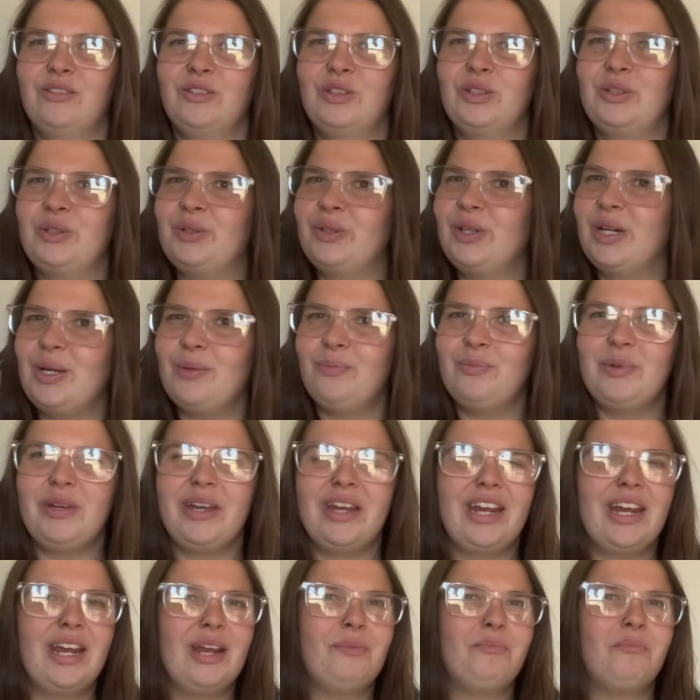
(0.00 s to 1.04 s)

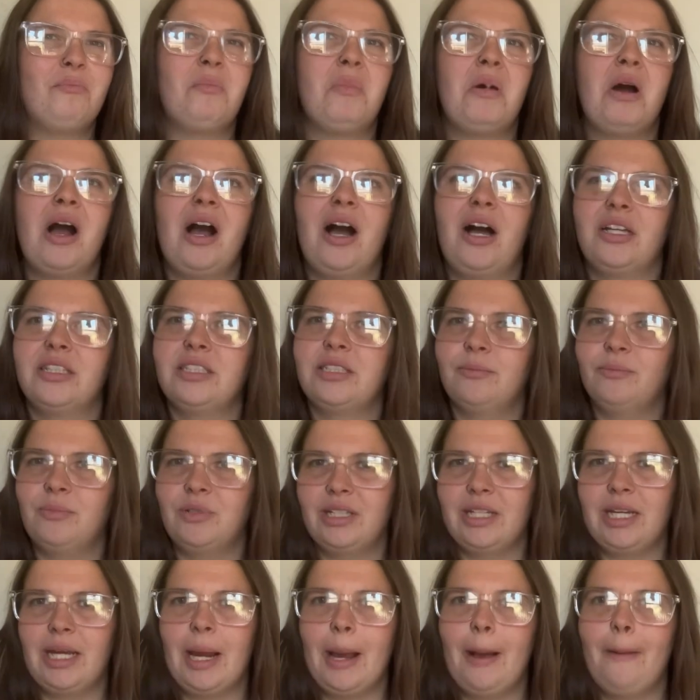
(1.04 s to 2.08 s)
creepy and
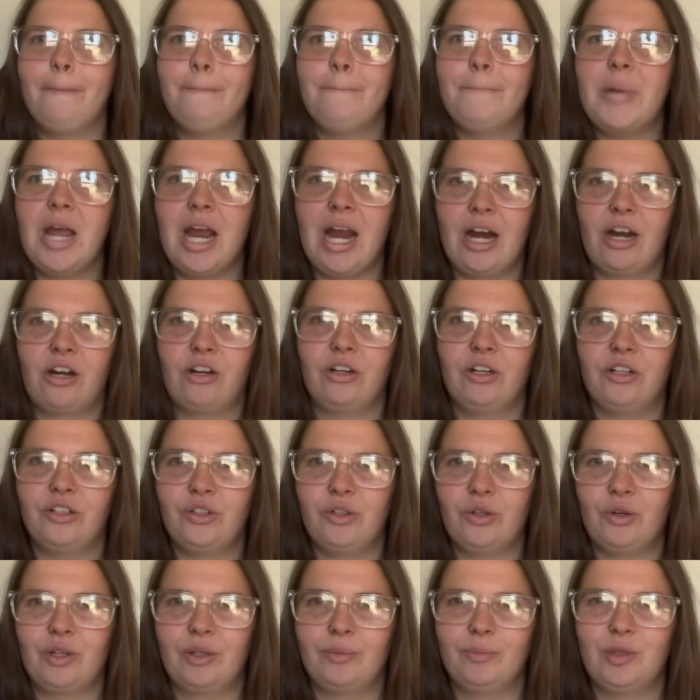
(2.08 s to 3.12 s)
possibly
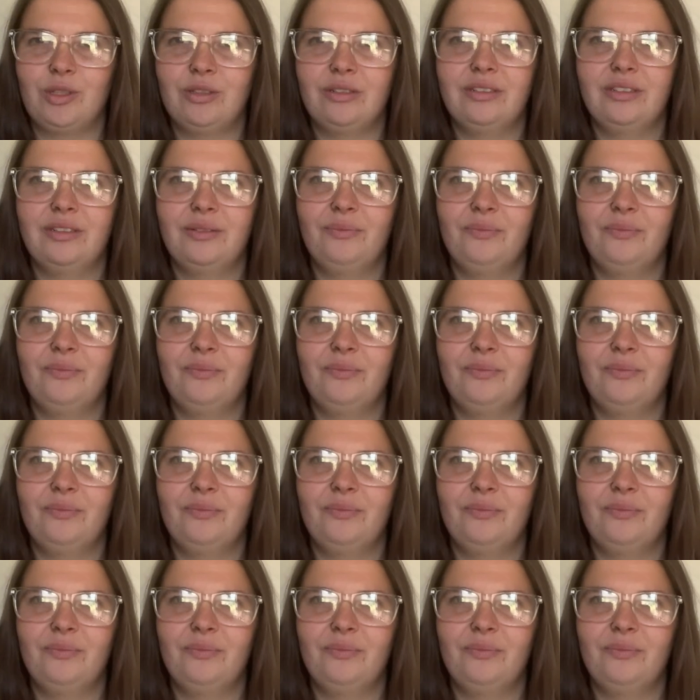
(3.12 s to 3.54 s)
paranormal.